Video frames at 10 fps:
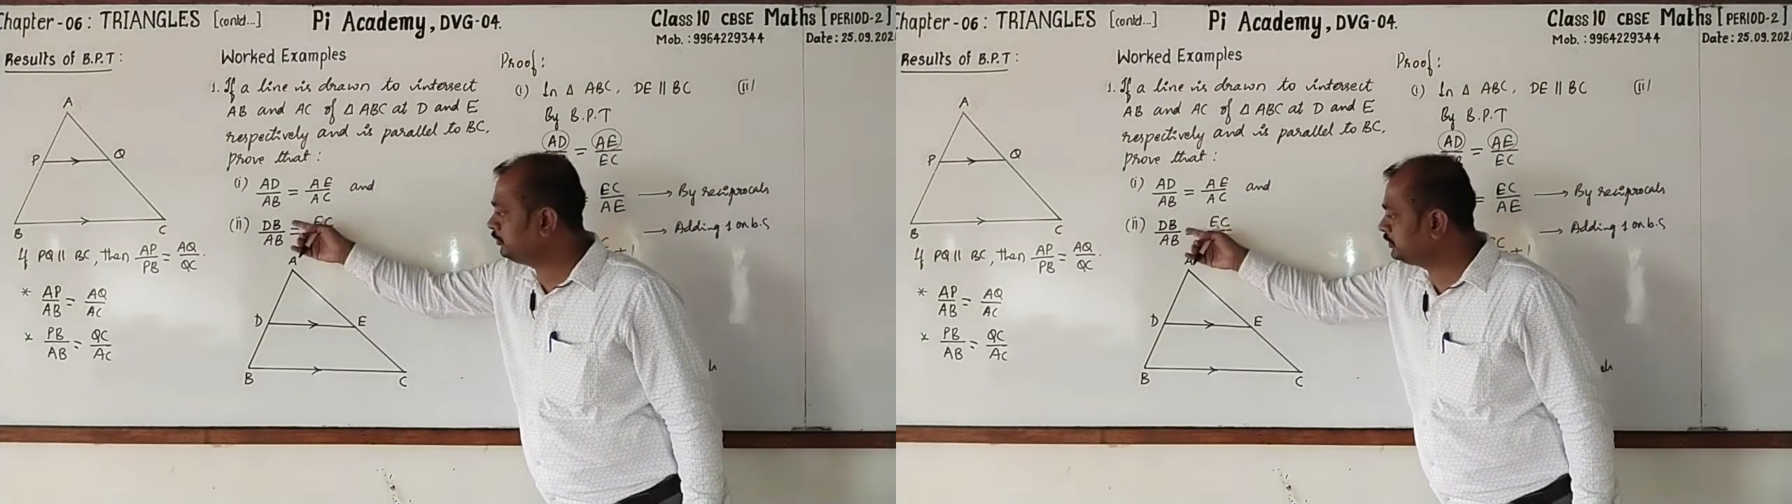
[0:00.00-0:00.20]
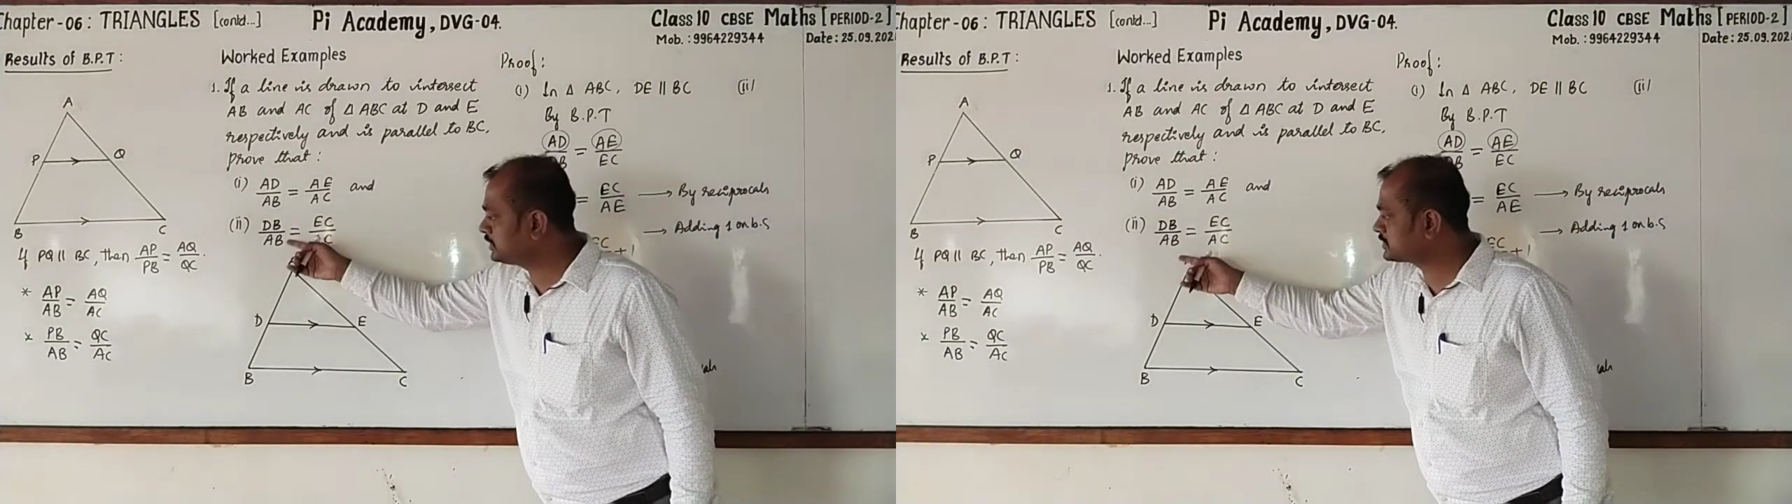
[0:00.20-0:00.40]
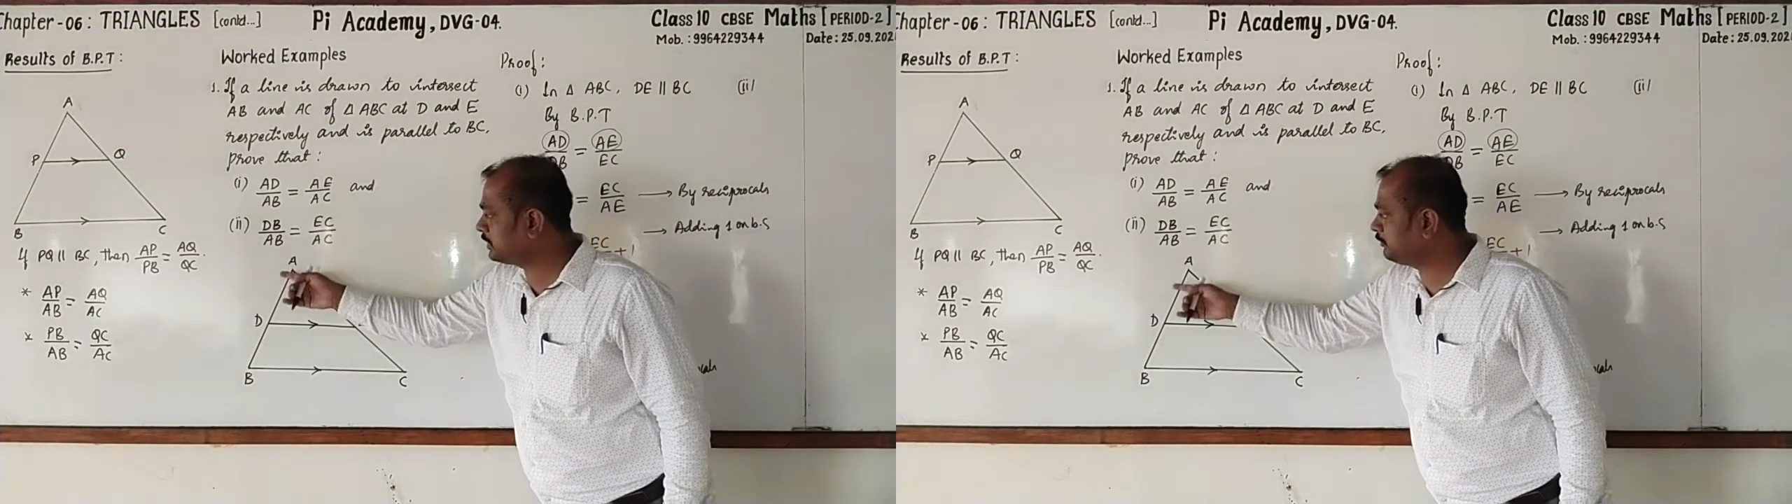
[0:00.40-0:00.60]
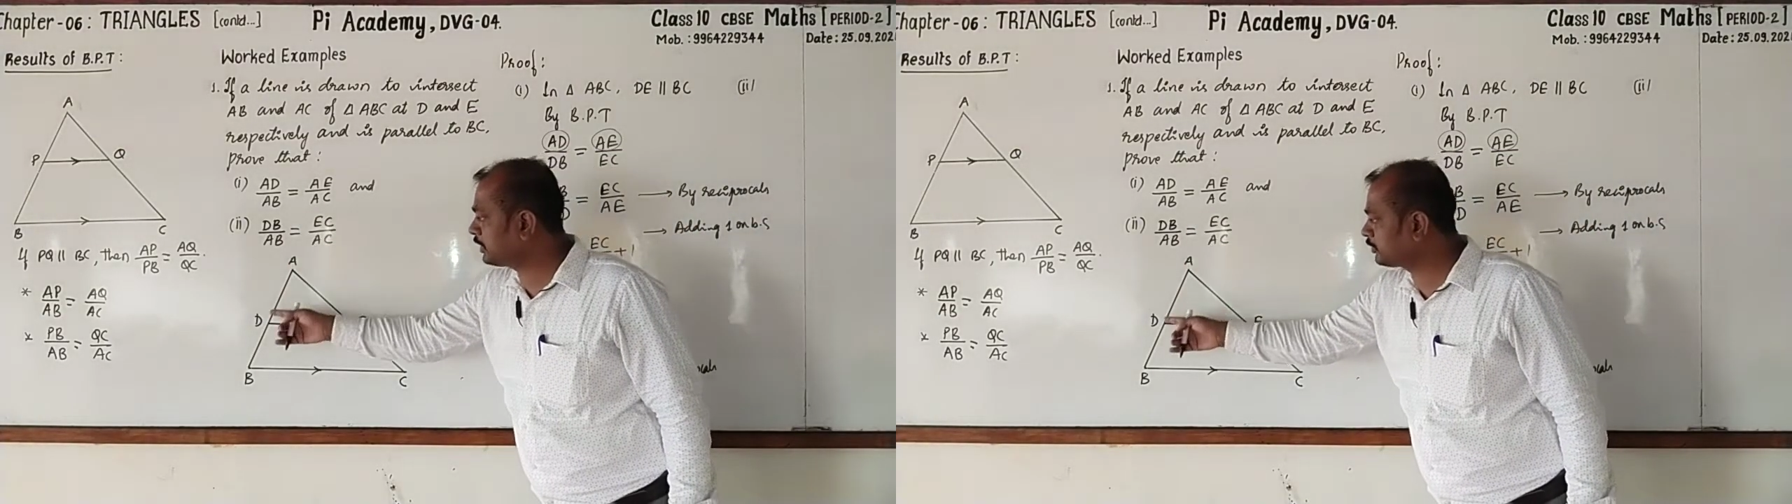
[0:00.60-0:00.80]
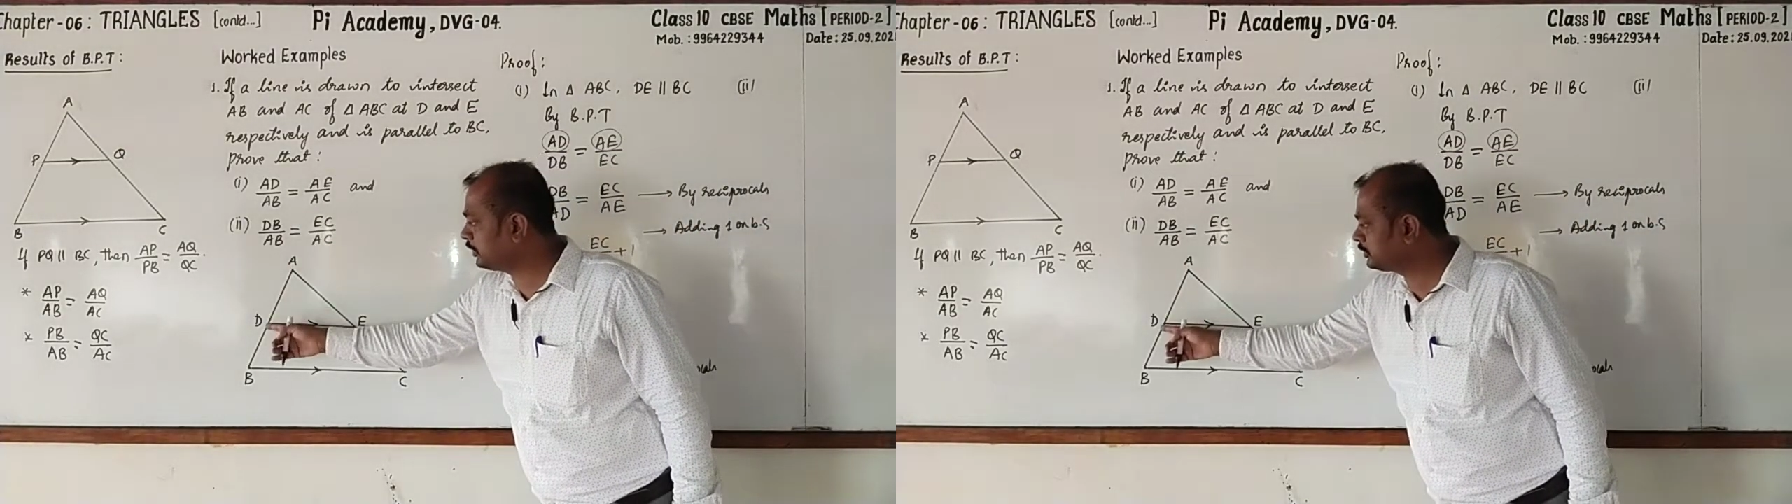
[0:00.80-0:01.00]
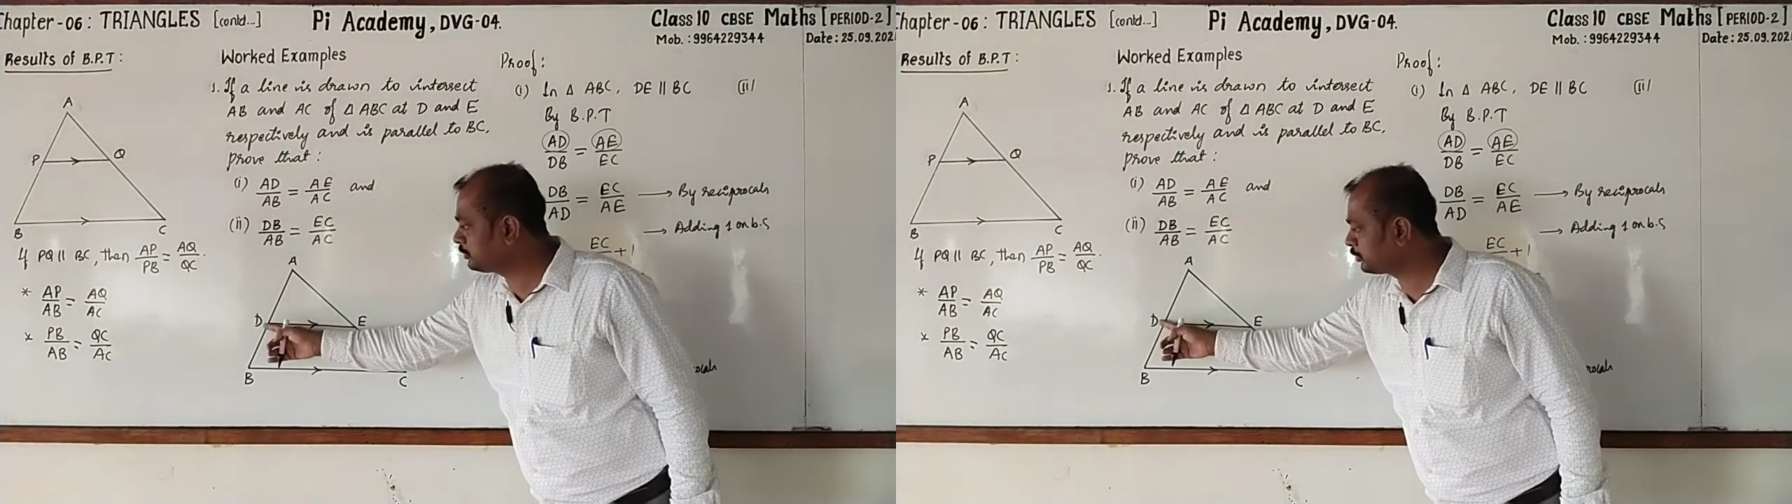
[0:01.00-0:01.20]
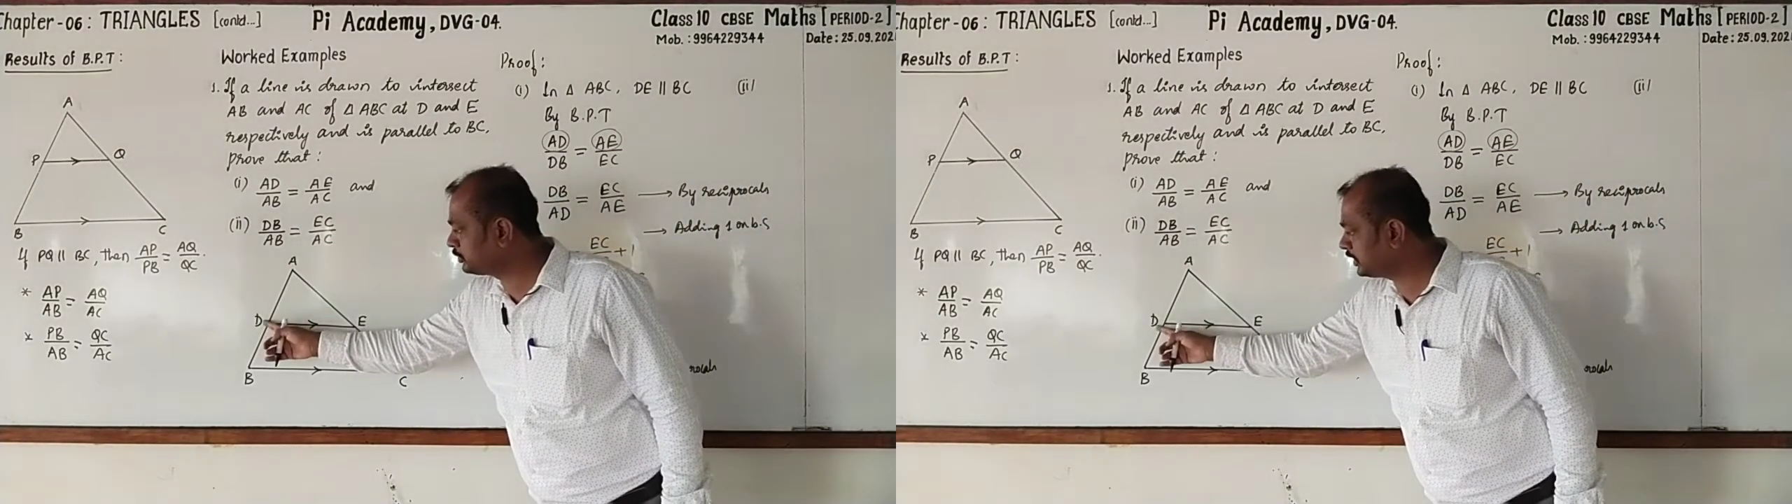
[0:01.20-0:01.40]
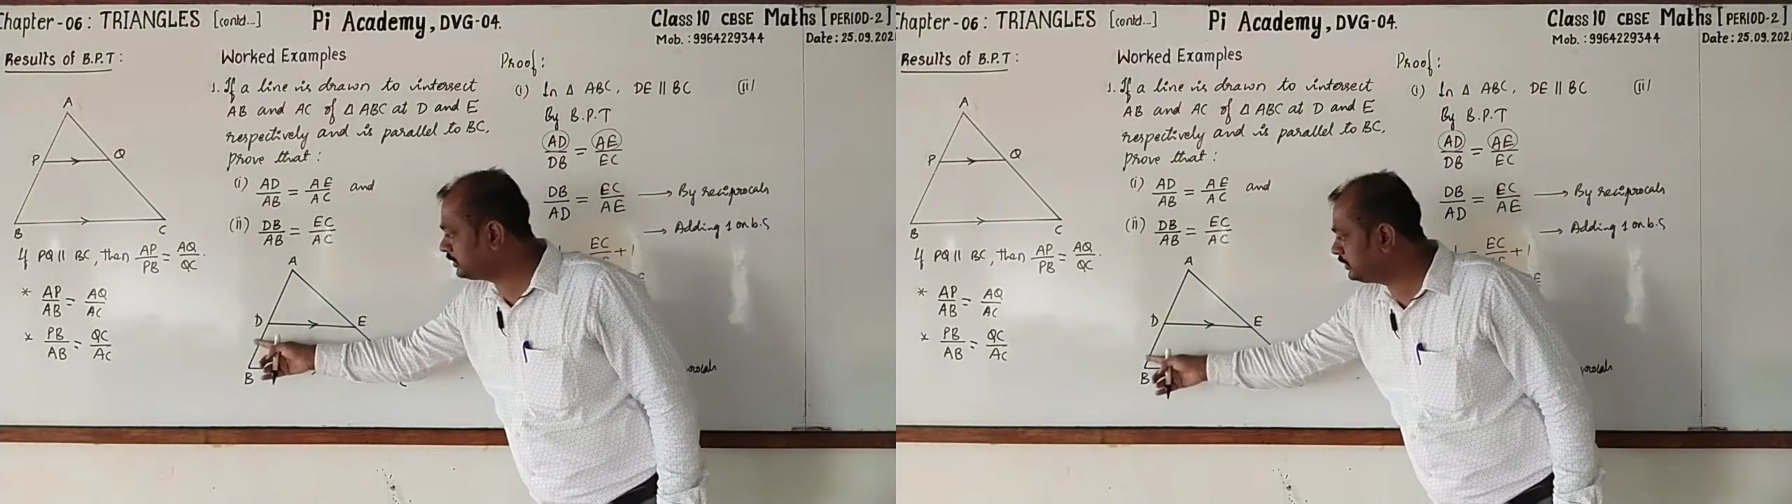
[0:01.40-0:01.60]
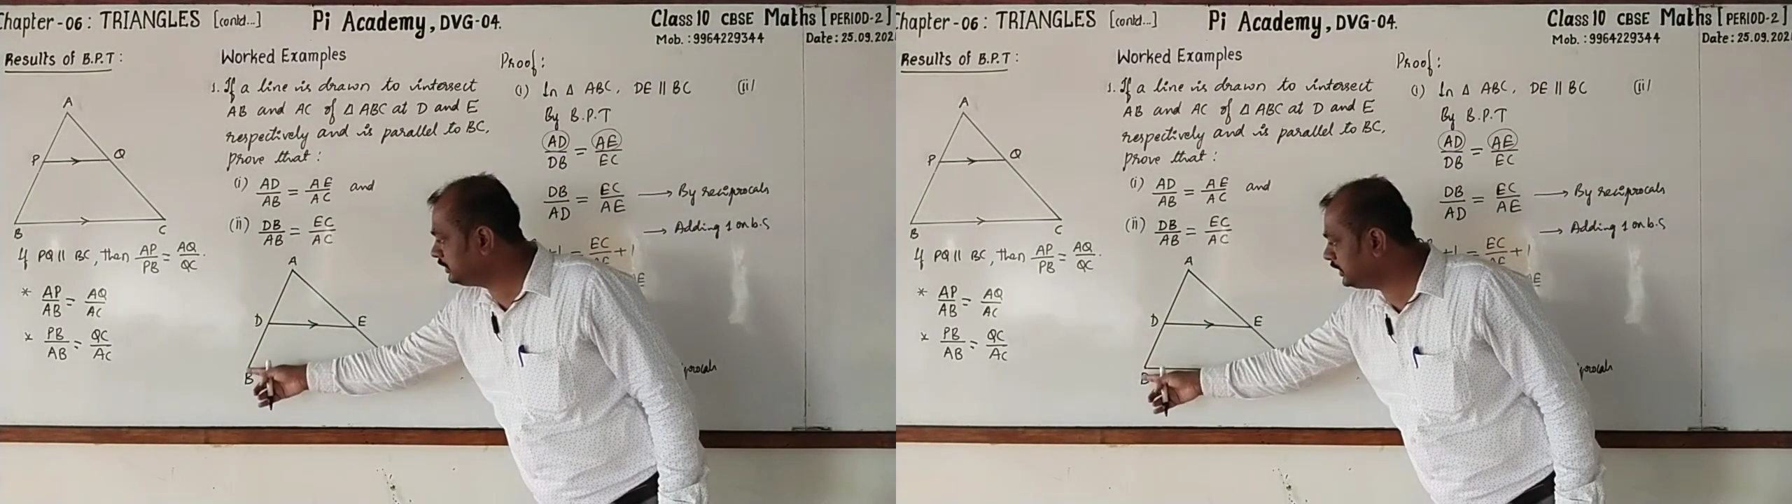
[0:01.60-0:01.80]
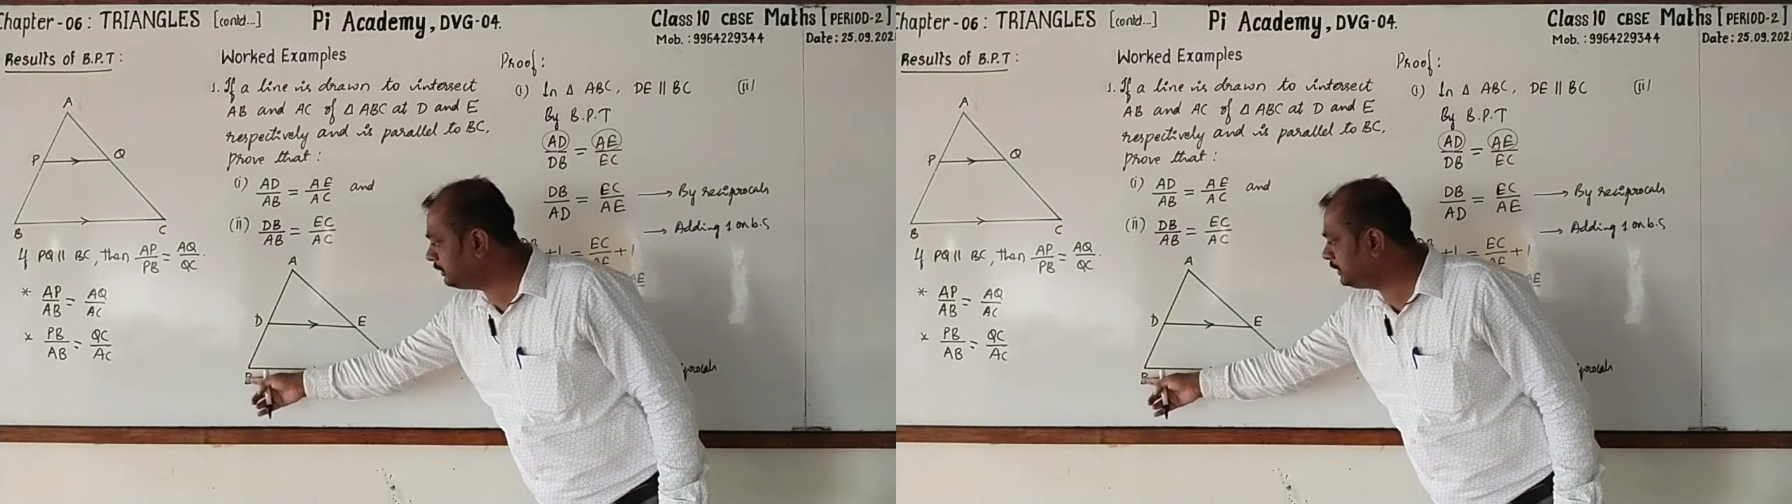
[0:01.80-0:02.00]
This time we are going to prove that
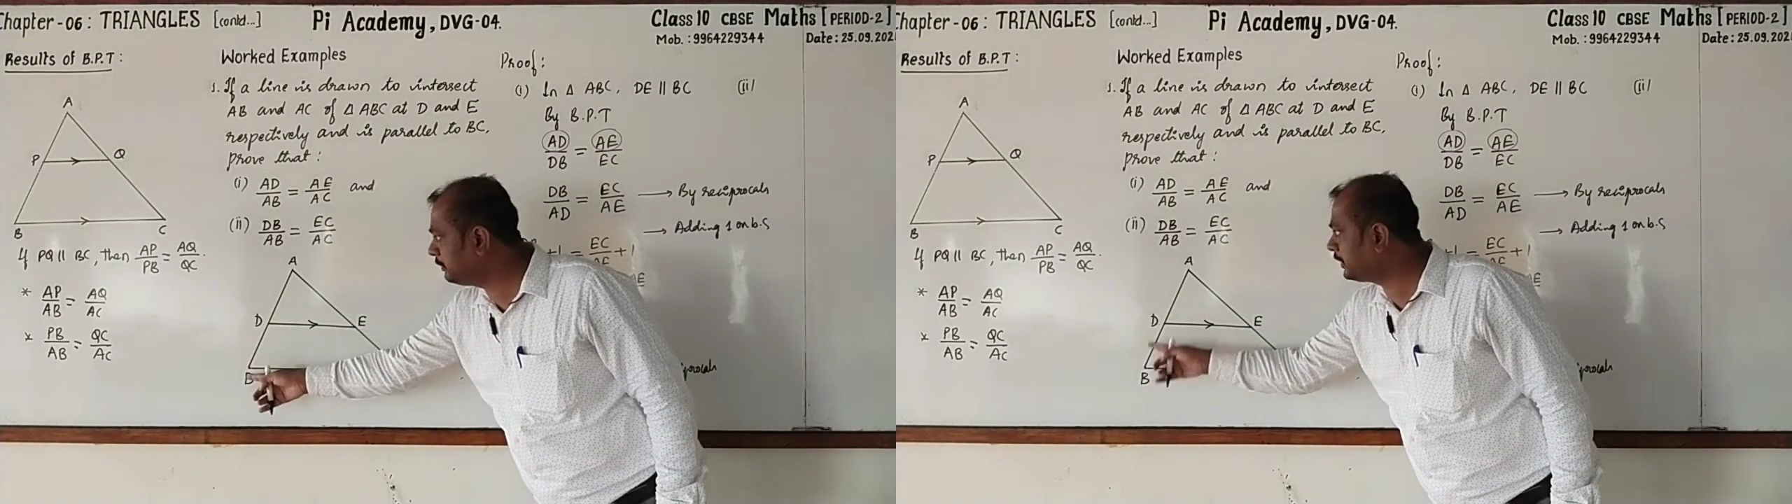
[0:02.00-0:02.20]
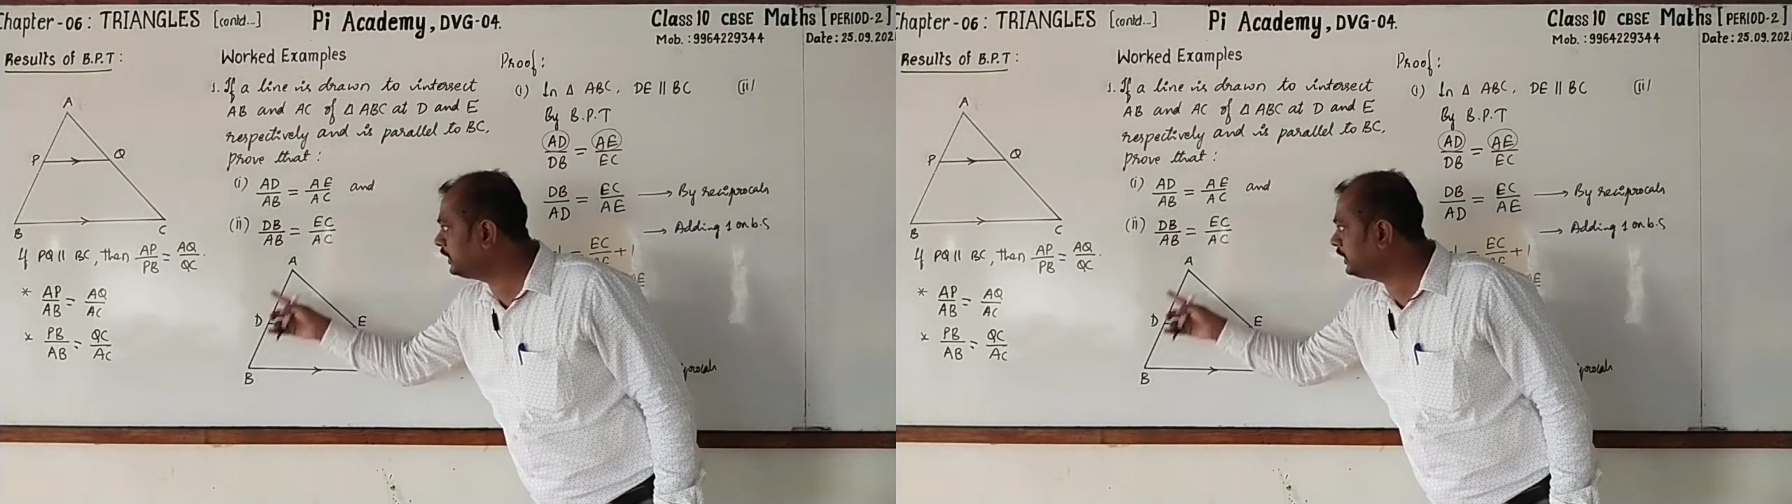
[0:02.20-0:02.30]
DB by